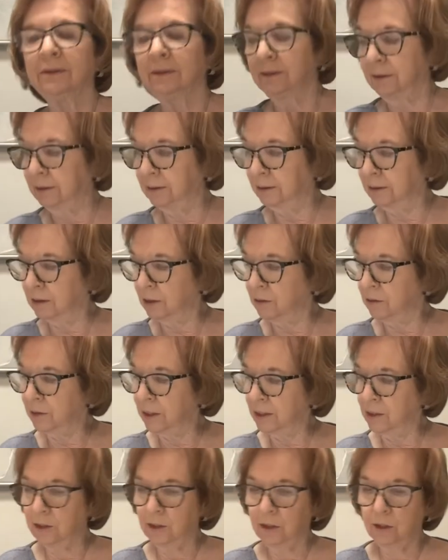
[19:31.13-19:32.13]
So
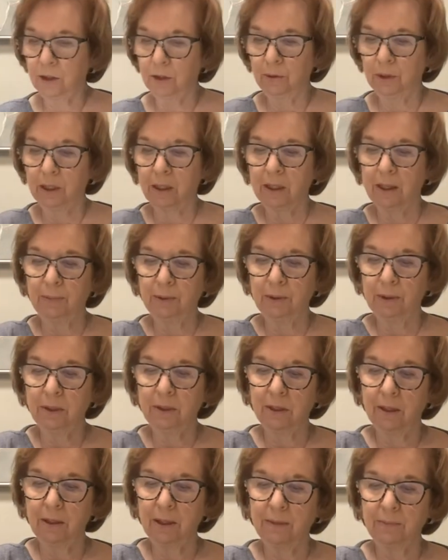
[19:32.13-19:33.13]
I just do it a couple of
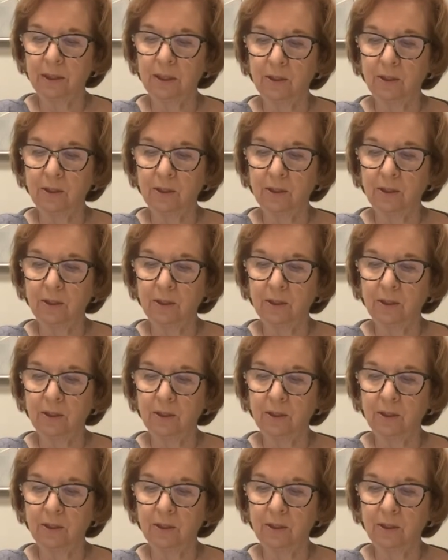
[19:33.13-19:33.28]
times.